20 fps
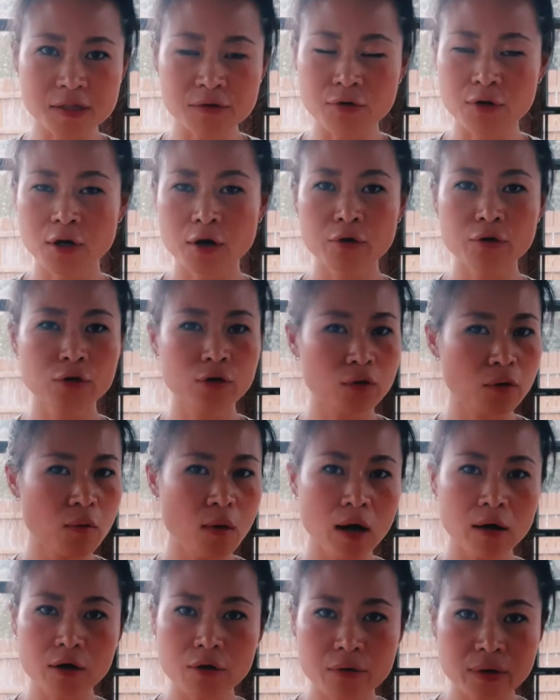You know, you don't
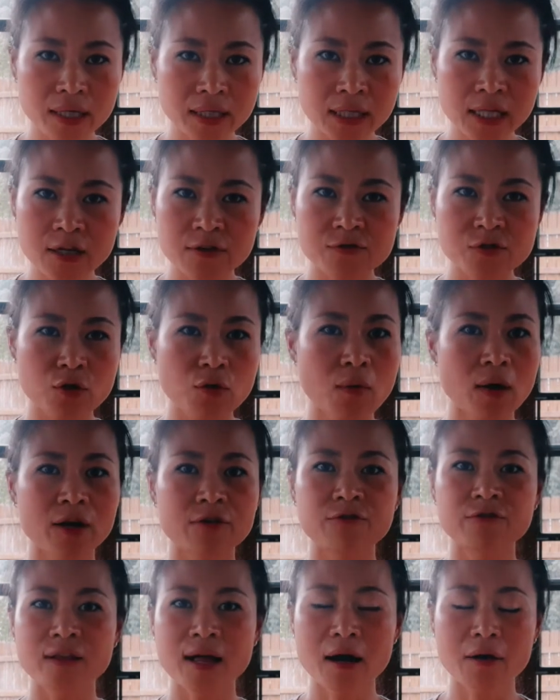want green leaves, you want
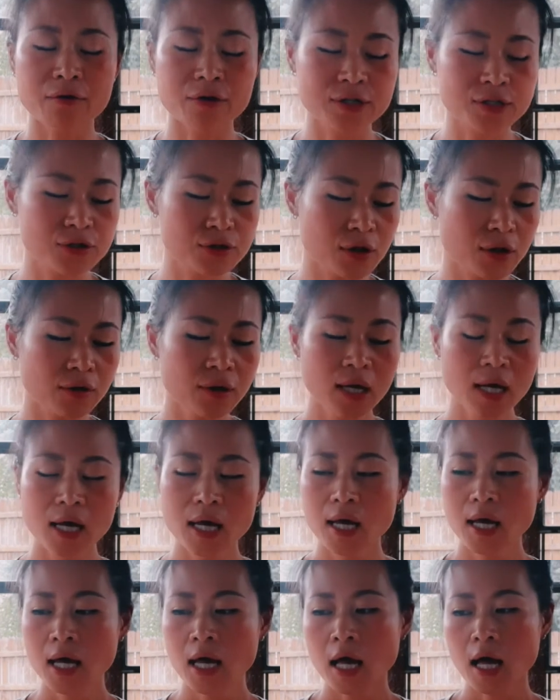flowers. So
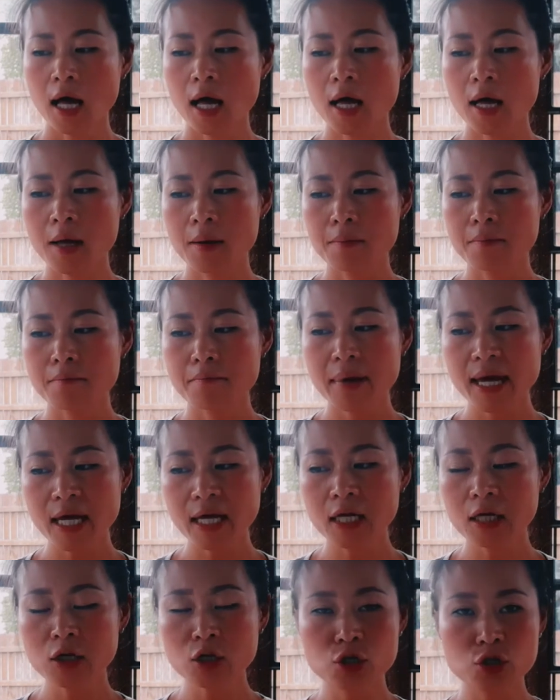
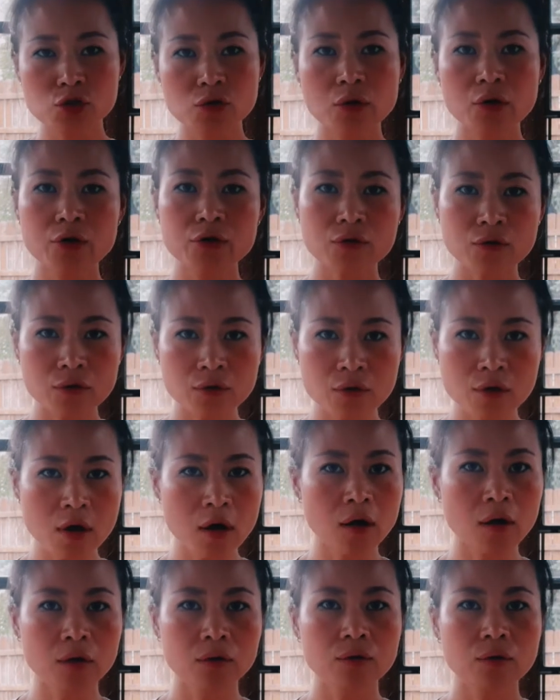making sure you
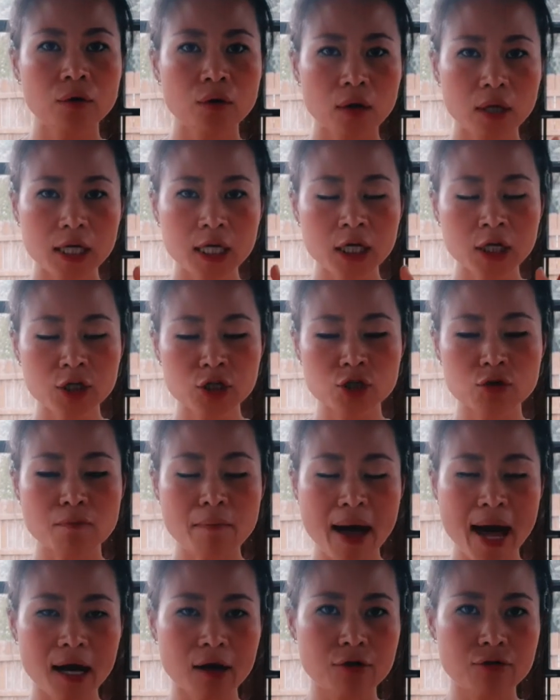know each
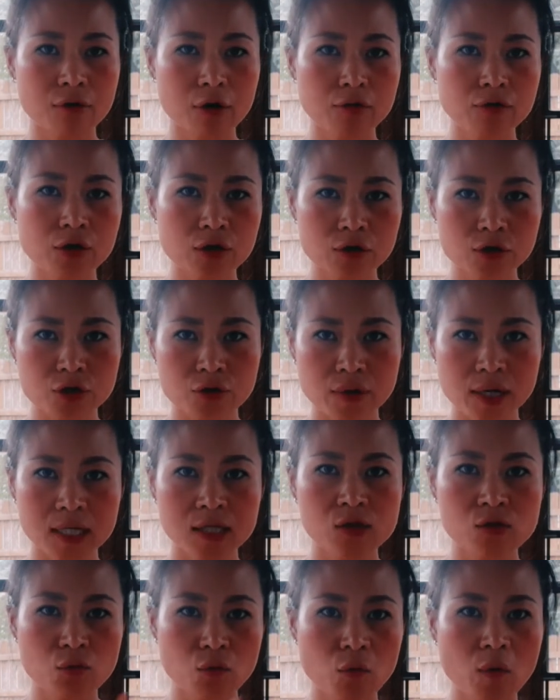
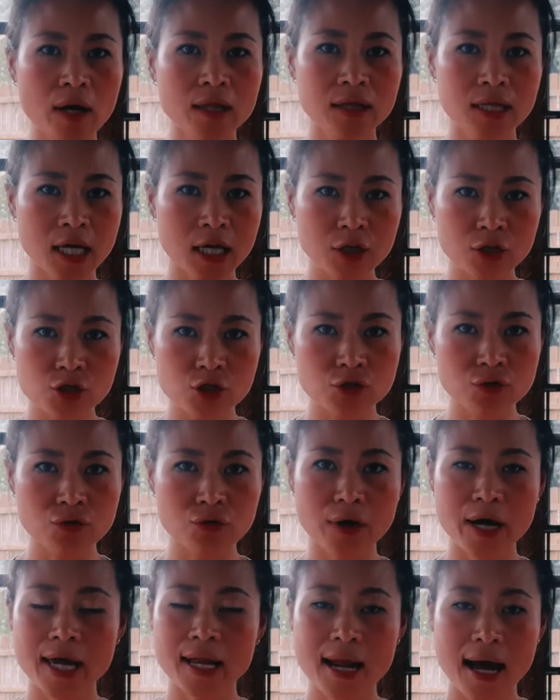macronutrients, what they do
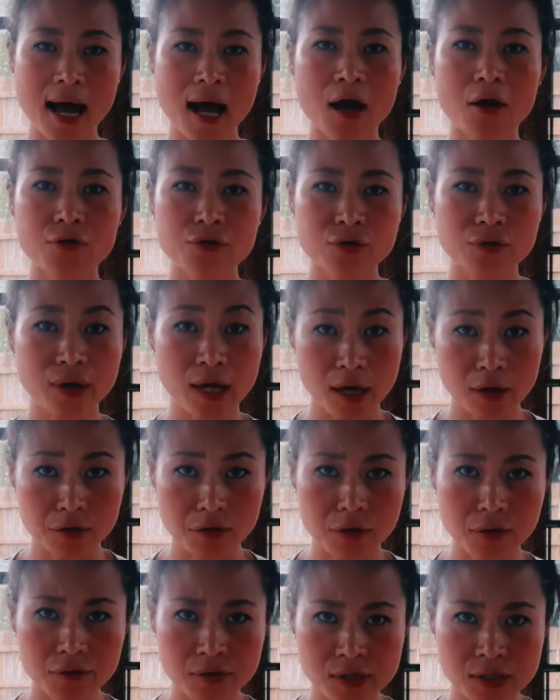and how you can
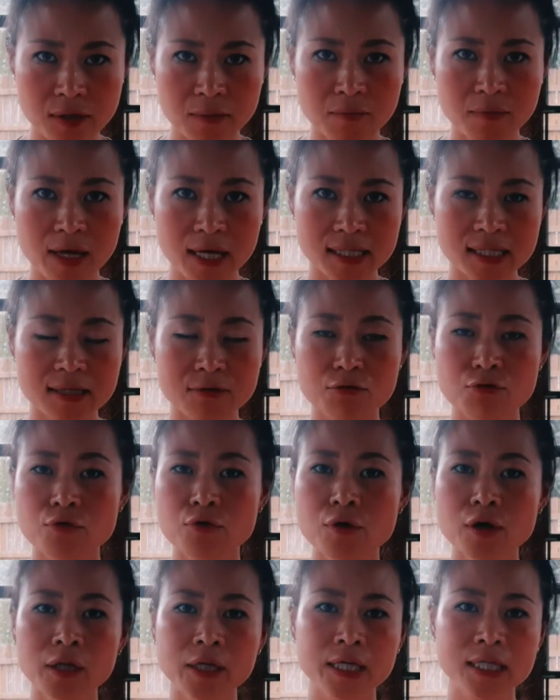use them, that's
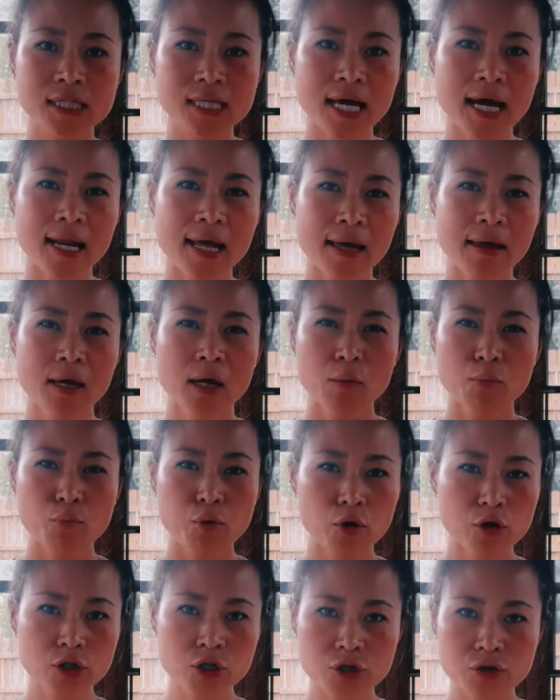really is gonna
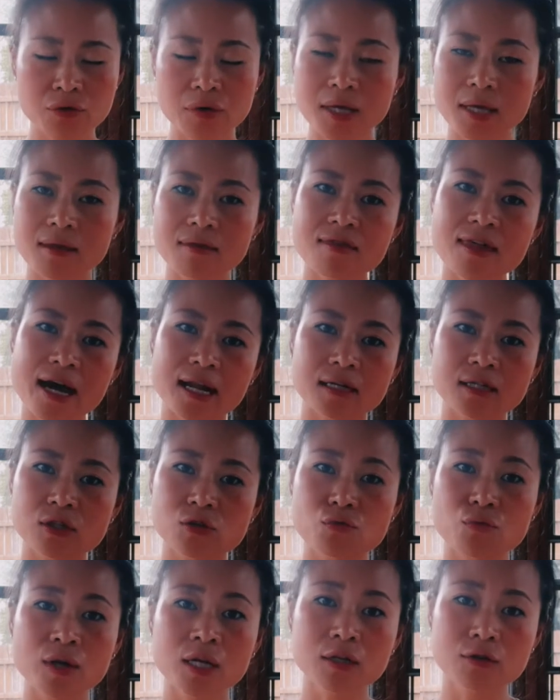put you in that
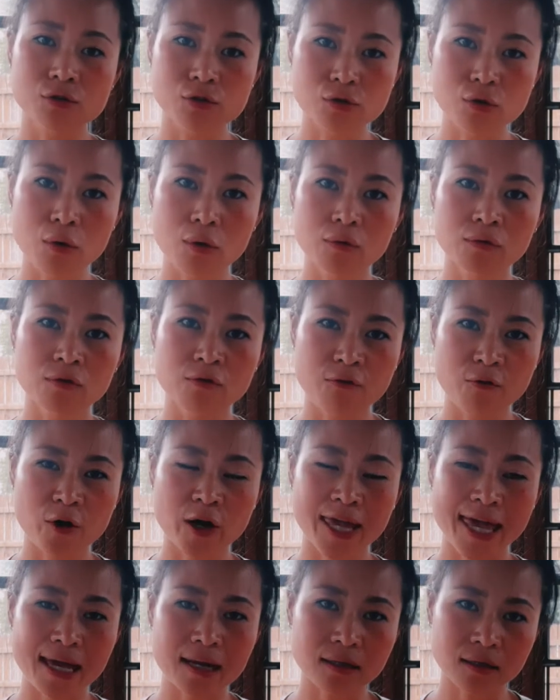sweet zone for
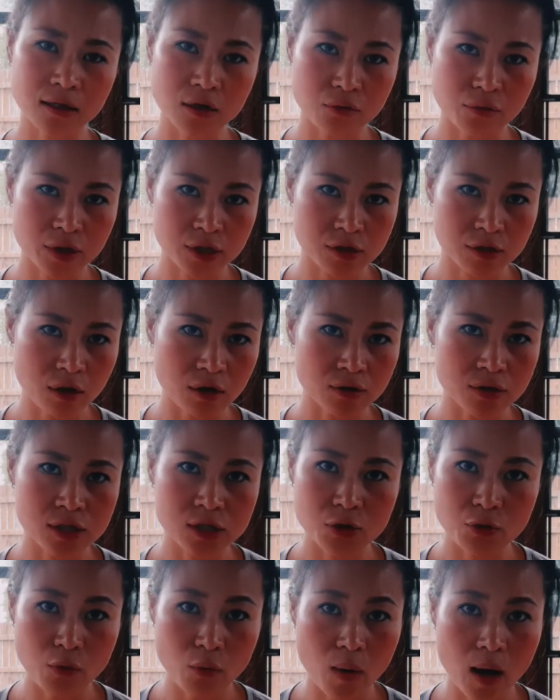getting the results
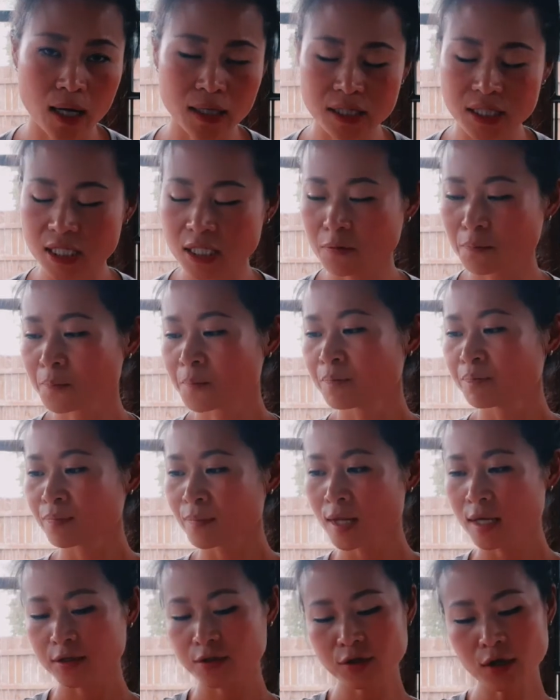you want.
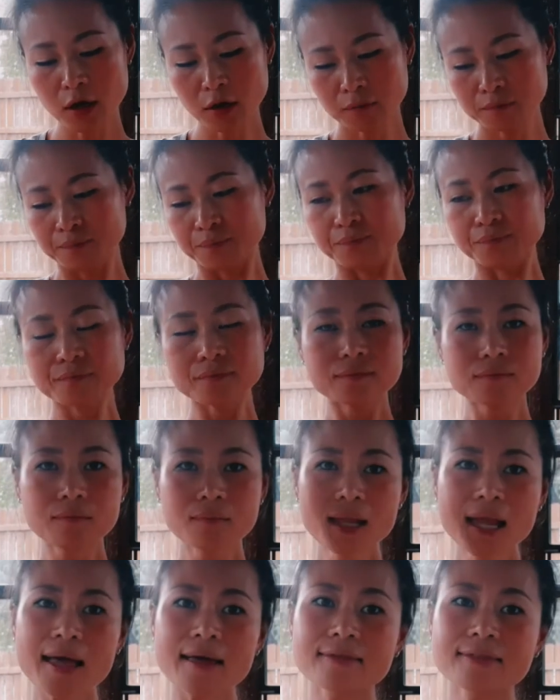So
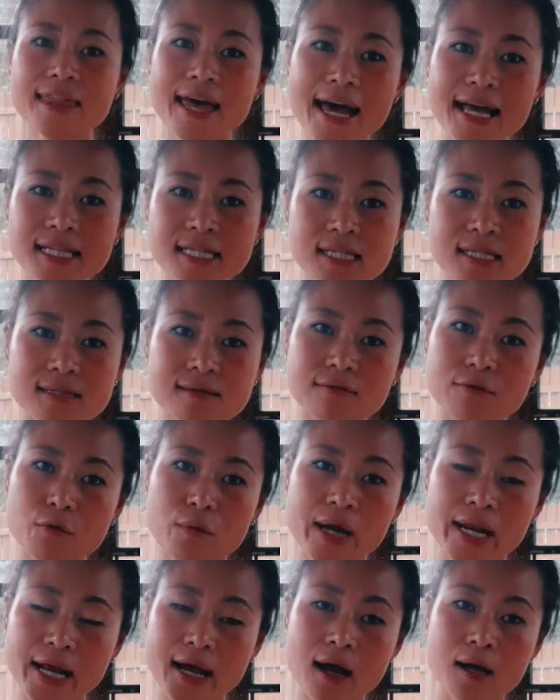that's
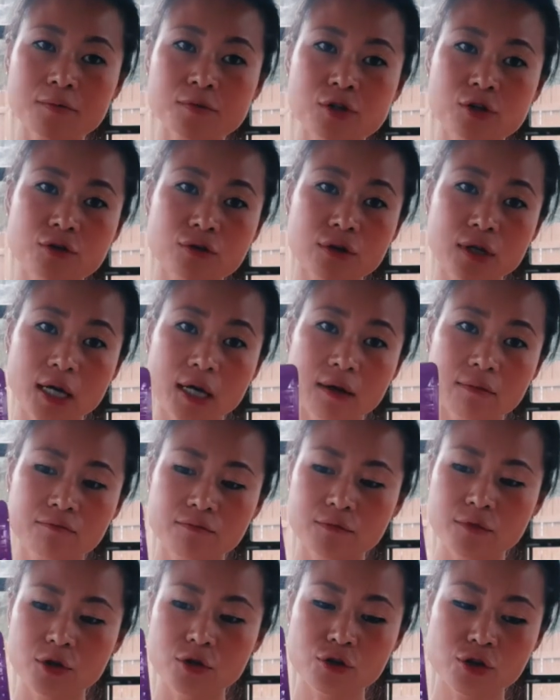when it comes to the
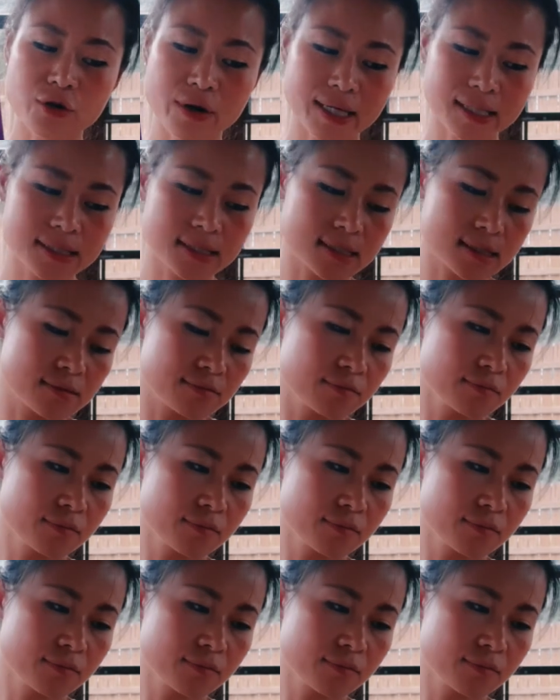nutrients.